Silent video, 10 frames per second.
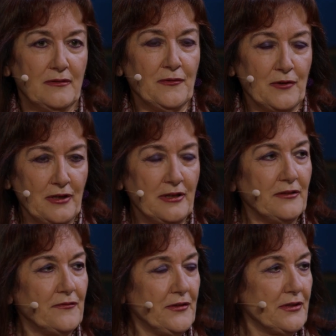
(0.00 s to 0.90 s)
foreign
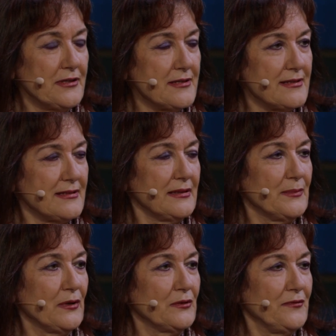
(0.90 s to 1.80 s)
interference,
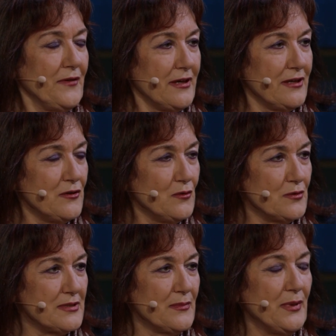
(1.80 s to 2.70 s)
about fake
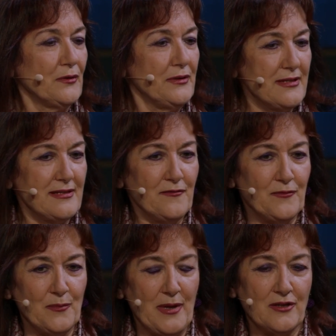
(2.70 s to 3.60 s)
news, about
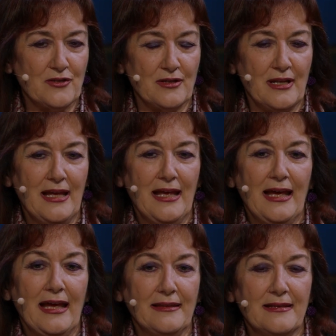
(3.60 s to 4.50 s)
disinformation,
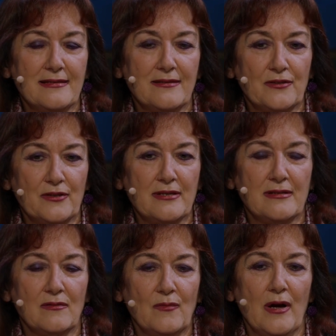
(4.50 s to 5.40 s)
and this is the
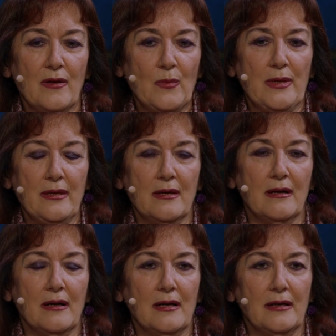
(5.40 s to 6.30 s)
reason why we
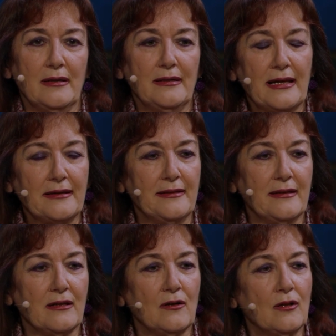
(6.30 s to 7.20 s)
are
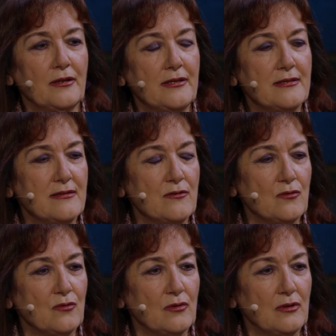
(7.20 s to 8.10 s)
enacting all these
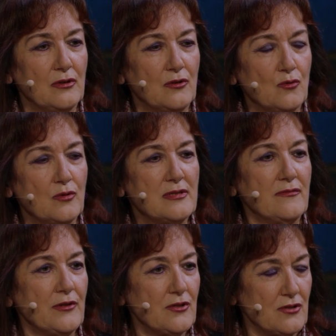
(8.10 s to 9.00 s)
new rules
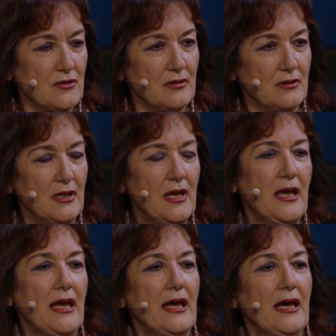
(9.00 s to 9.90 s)
which
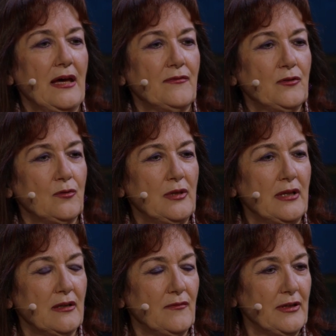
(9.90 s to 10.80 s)
have to
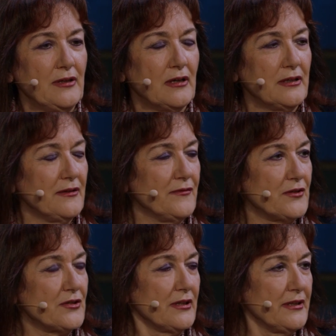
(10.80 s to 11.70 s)
deal with
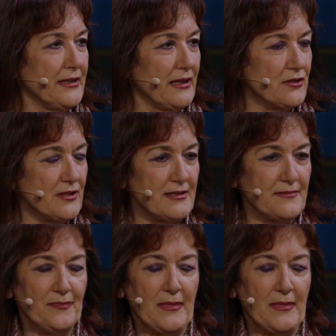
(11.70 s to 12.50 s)
artificial intelligence.